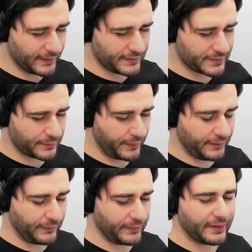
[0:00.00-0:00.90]
squint
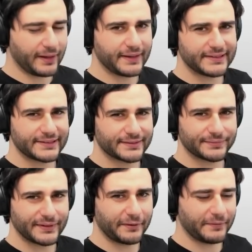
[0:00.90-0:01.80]
your eyes,
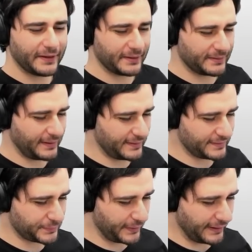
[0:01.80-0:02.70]
nothing
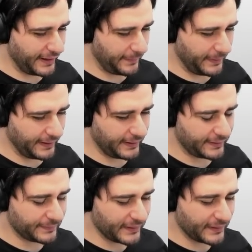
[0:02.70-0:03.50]
is really happening.